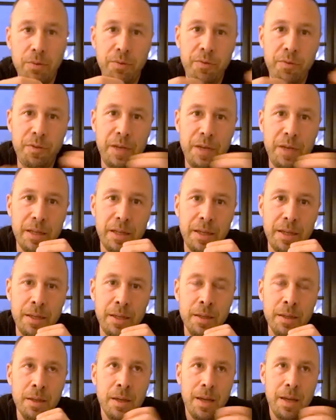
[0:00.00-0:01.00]

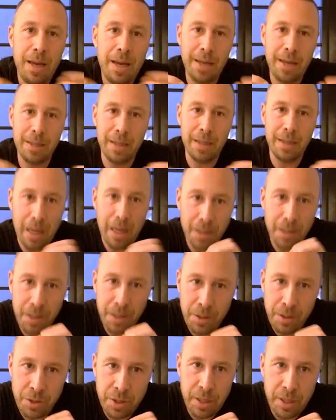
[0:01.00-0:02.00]
feeling
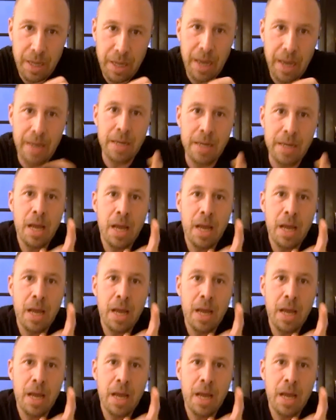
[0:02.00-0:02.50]
acknowledged. And